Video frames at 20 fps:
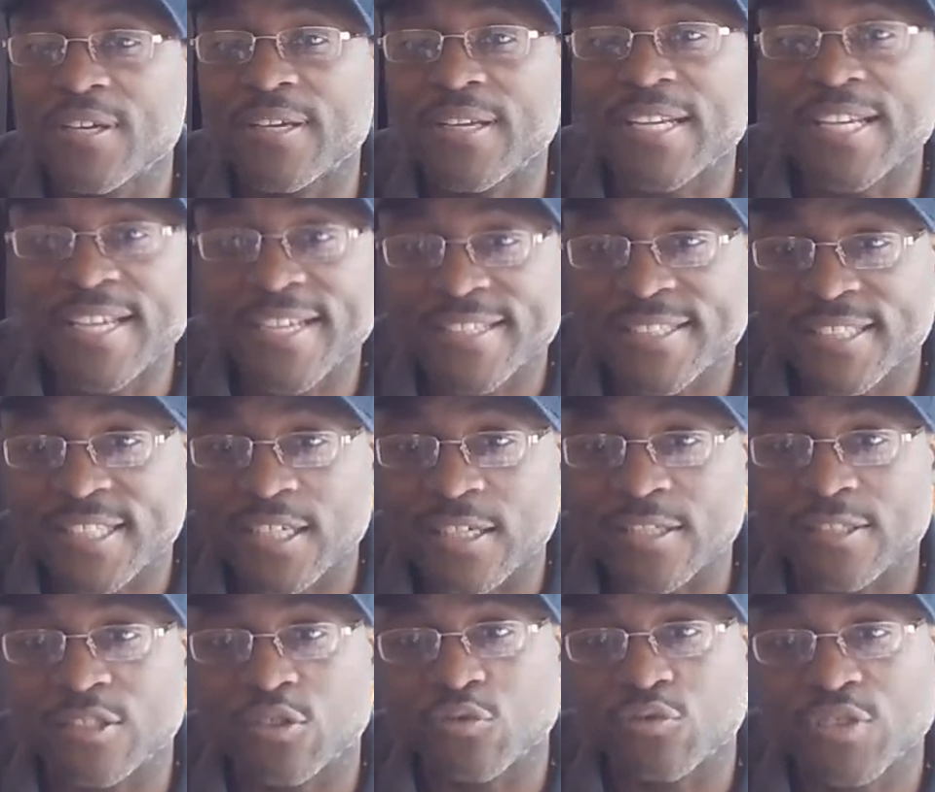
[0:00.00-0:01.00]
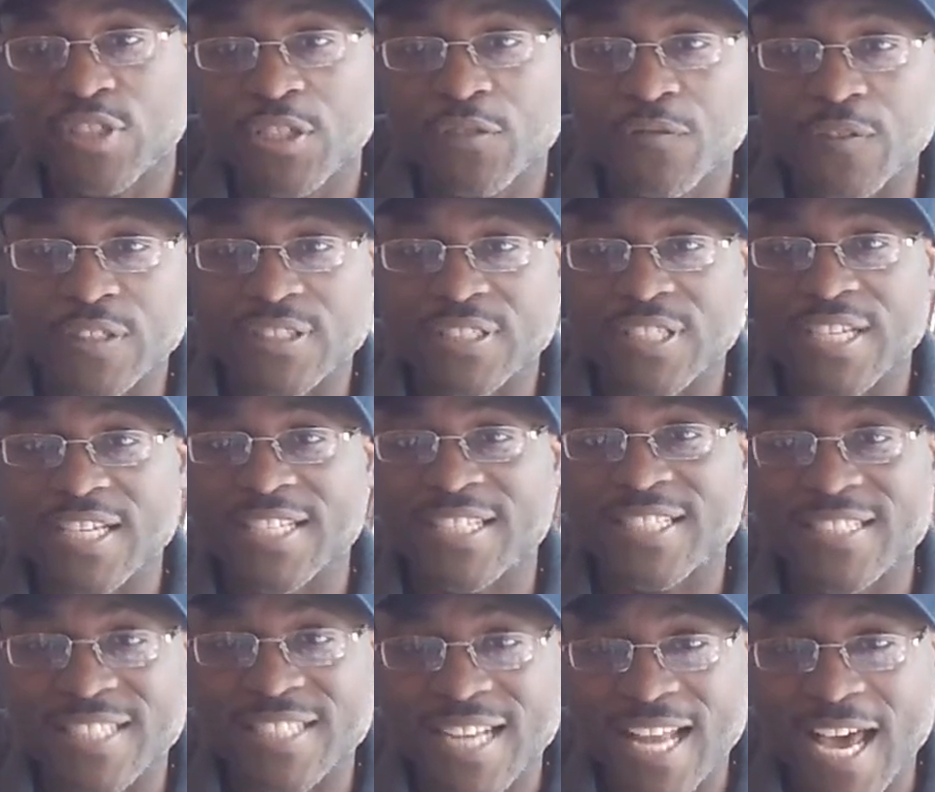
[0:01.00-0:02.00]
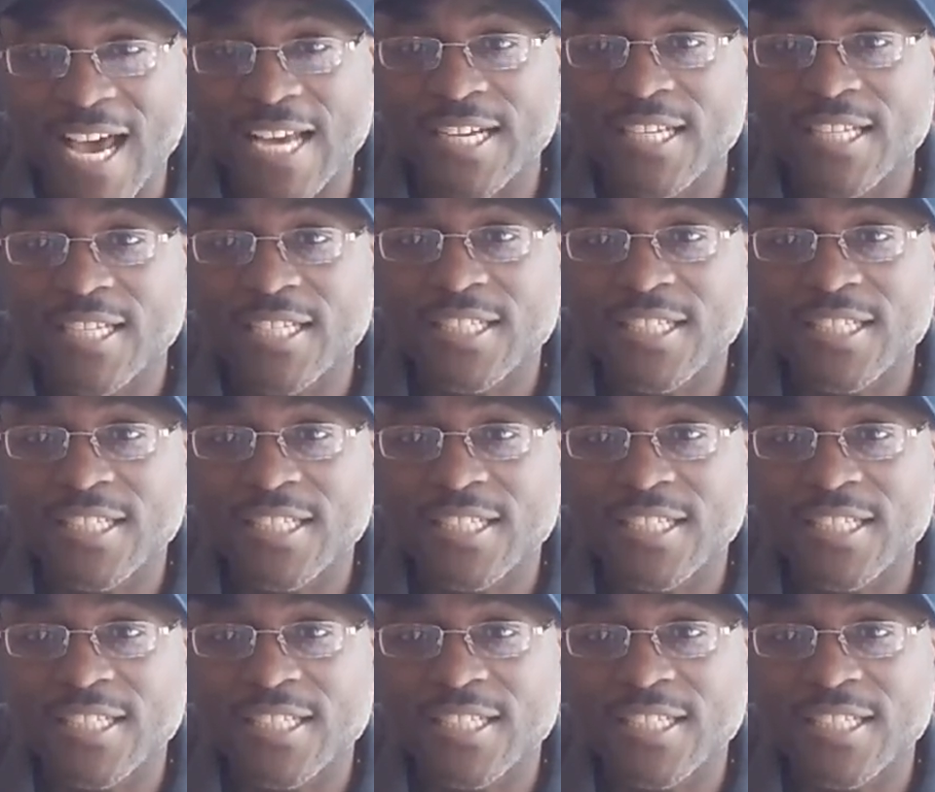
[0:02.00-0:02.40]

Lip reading: and Ishka, Josephus says Lot,